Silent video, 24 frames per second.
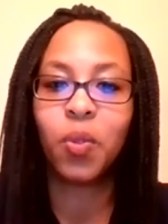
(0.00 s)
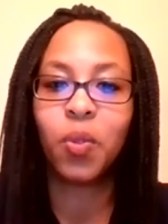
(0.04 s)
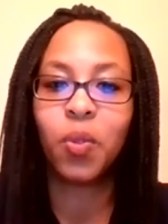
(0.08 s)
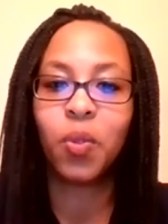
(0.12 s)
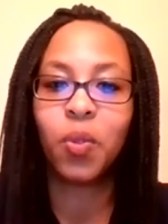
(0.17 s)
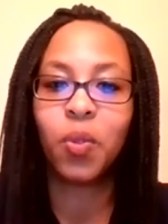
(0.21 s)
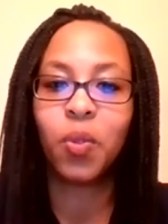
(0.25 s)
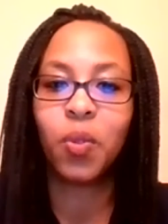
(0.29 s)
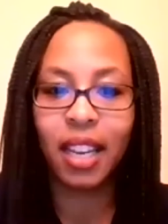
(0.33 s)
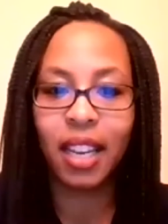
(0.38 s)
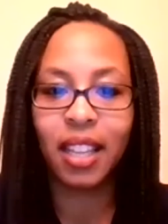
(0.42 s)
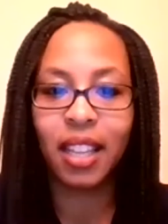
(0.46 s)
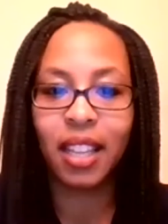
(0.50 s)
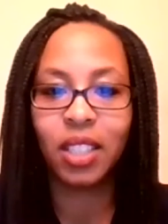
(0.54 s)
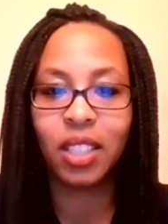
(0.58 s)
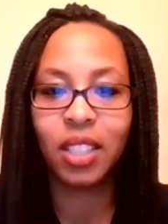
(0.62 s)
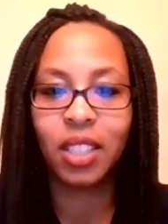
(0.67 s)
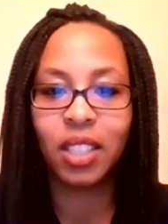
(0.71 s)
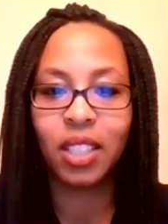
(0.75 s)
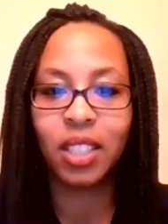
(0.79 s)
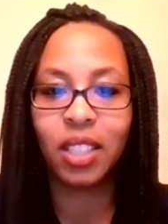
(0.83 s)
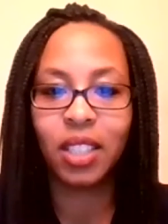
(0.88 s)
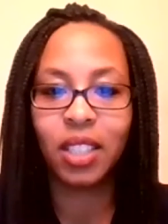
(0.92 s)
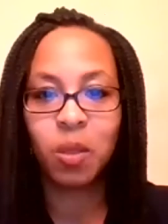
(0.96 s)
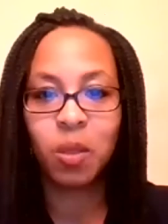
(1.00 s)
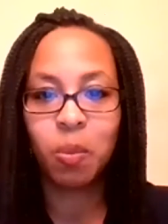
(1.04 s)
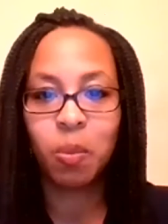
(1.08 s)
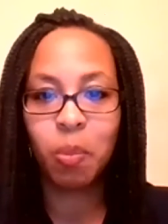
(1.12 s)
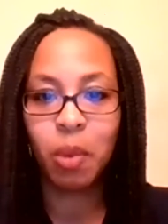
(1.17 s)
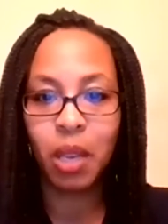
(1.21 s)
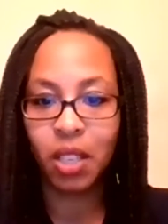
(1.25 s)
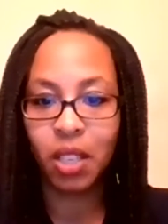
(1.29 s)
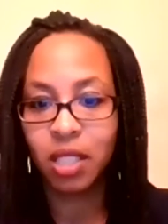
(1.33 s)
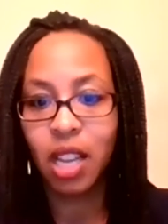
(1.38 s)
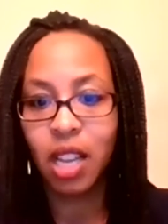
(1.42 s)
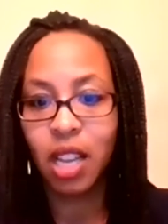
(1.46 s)
way that you can spend
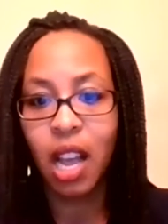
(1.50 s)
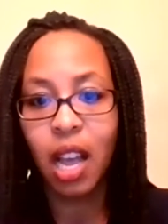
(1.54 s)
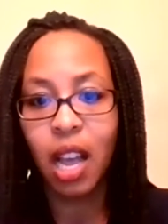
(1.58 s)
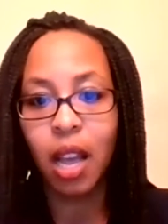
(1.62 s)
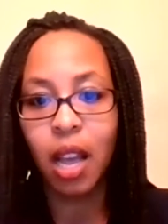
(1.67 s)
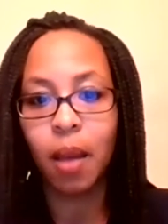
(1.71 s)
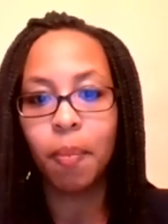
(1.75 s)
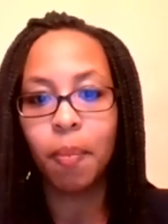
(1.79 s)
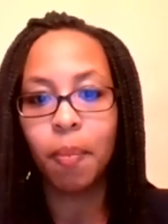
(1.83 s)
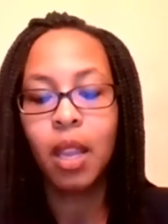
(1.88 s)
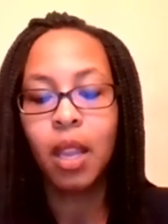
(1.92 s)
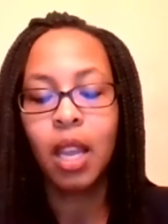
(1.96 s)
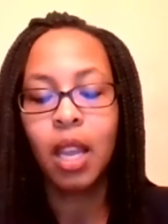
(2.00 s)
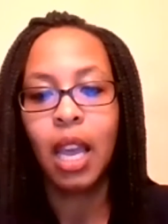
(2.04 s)
your time?